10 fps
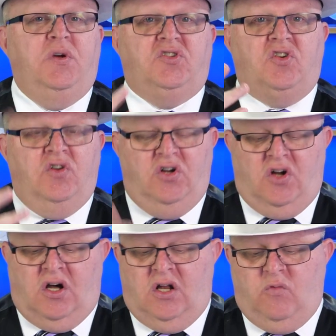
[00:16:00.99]
turned it
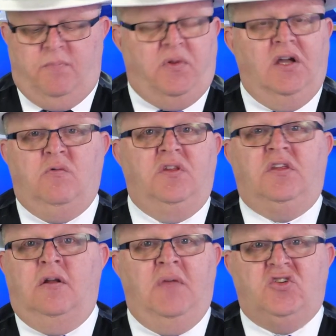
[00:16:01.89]
on, we played with
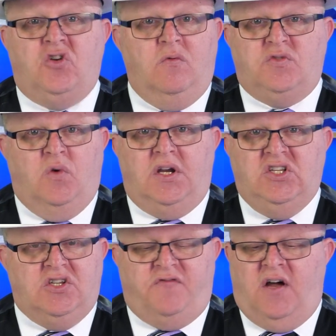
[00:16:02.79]
it to make sure it was
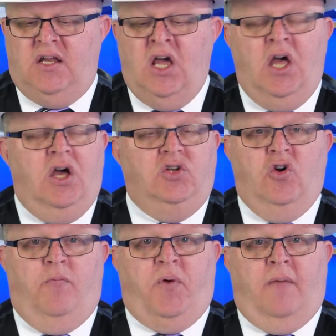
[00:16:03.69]
working just fine.
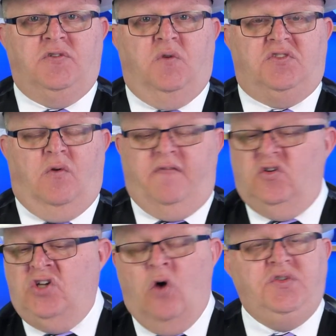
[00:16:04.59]
No problems
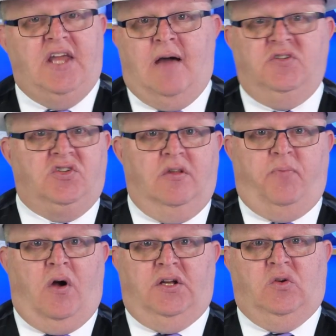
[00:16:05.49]
whatsoever, no damage to the
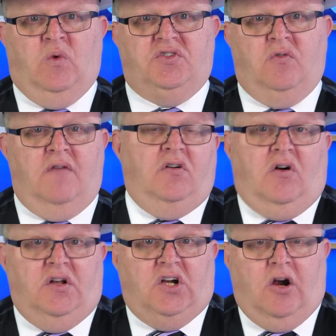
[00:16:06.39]
product whatsoever
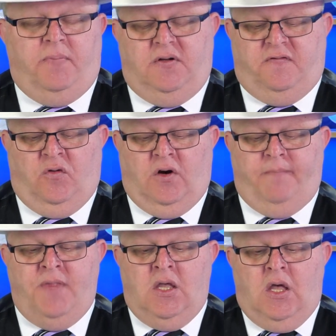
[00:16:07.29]
on a carpeted
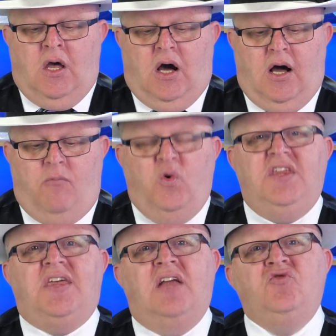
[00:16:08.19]
floor.
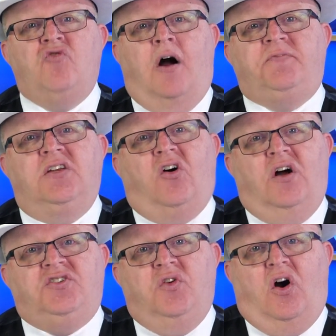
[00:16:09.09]
We then dropped it
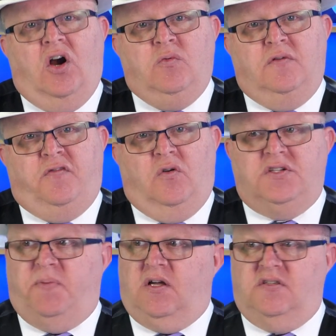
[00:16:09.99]
onto hardwood
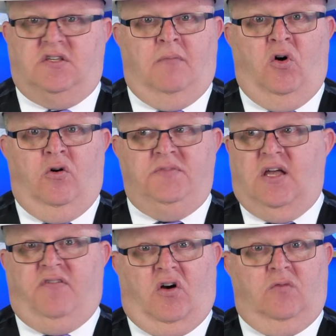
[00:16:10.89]
floors, because some homes
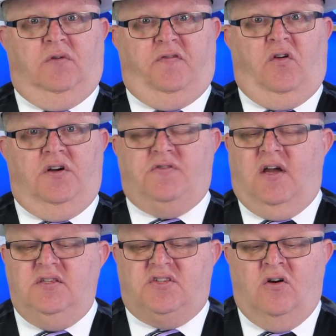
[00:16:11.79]
have hardwood floors,
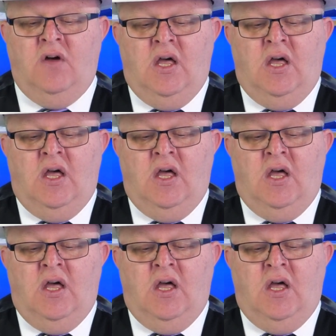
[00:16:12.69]
right? So